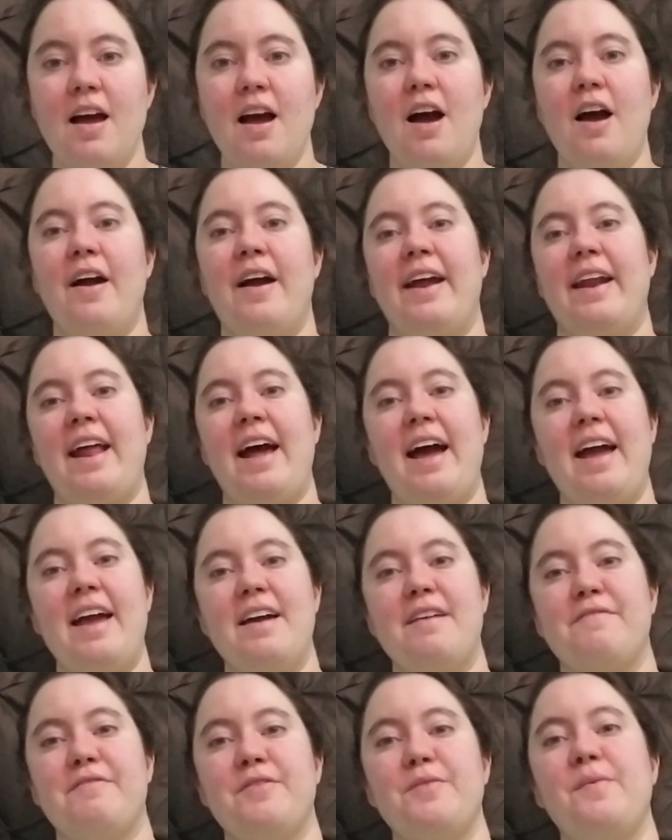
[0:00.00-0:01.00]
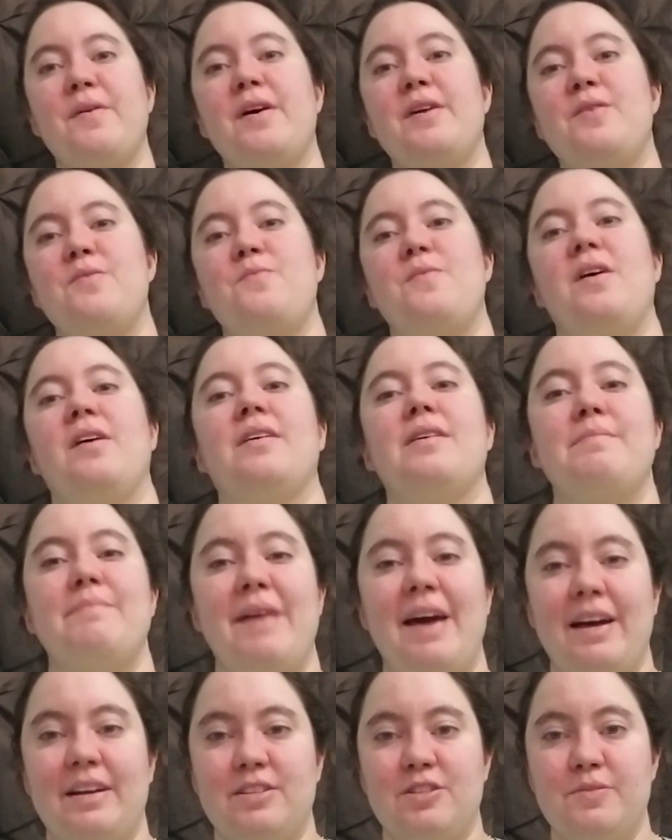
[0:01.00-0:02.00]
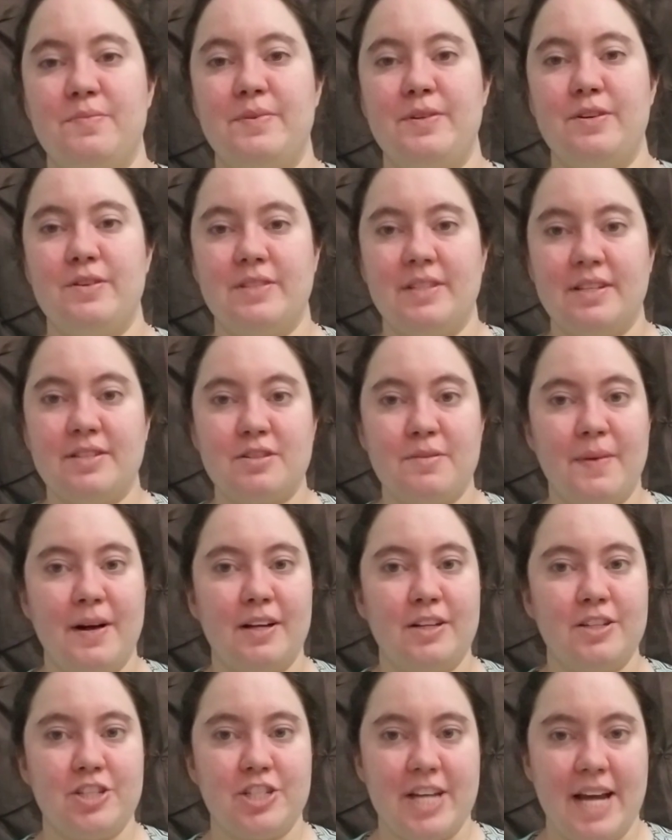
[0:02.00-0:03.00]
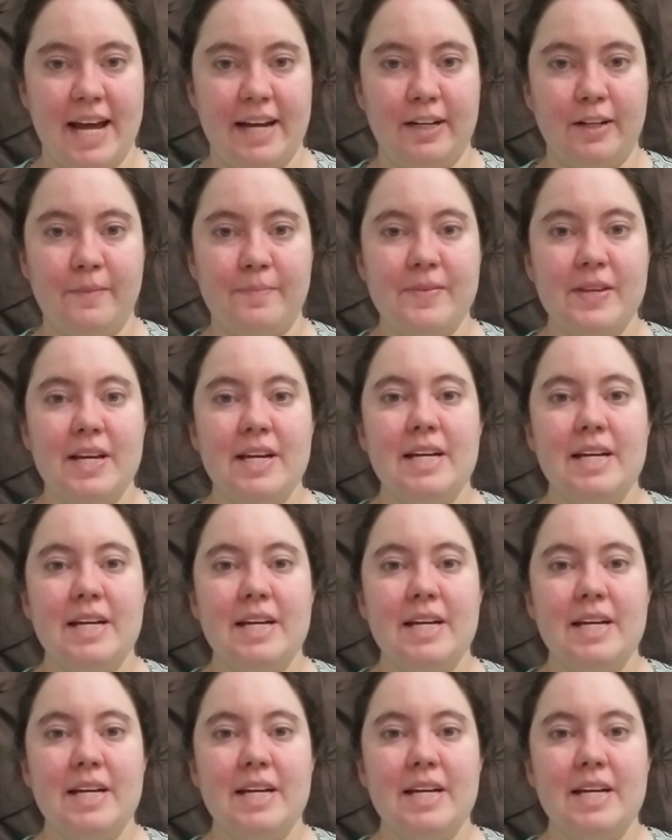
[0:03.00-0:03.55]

All right, hi everyone. Welcome back to Bino Sestramalka's channel.